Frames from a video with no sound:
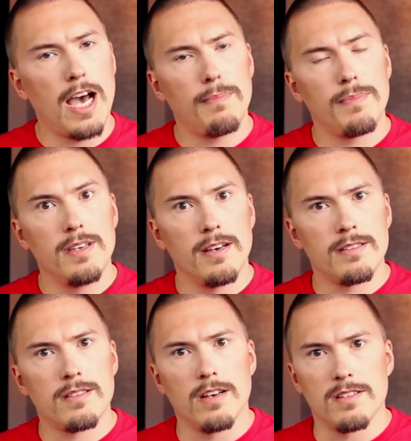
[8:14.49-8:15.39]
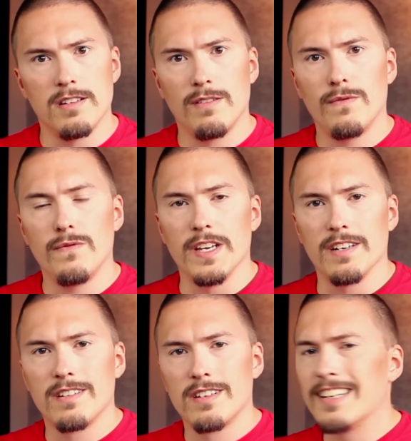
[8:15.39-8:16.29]
app just doesn't fit
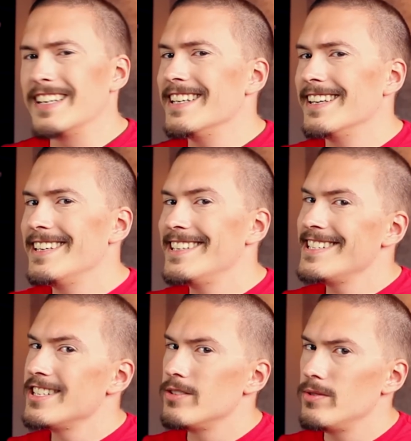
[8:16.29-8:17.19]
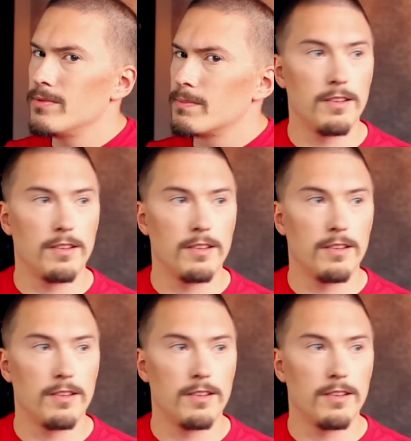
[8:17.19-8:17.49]
cleanly into.